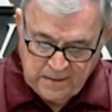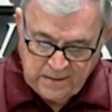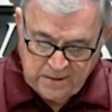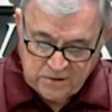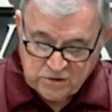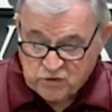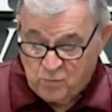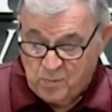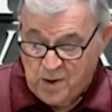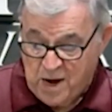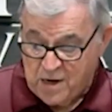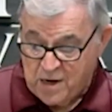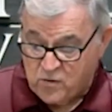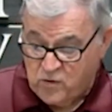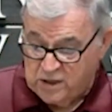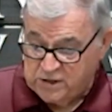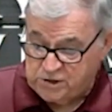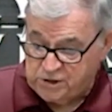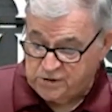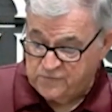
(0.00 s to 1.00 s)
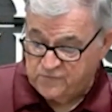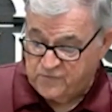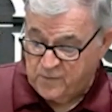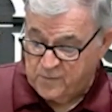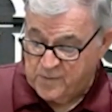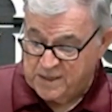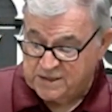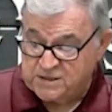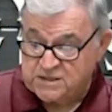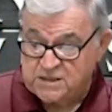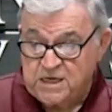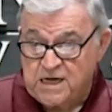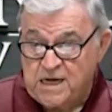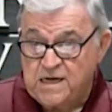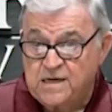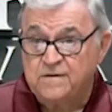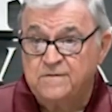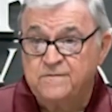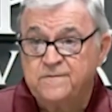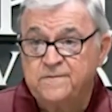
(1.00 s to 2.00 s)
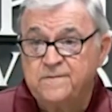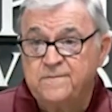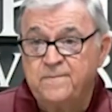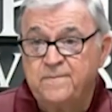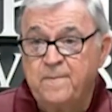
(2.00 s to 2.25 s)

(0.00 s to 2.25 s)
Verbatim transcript: So, my question for myself,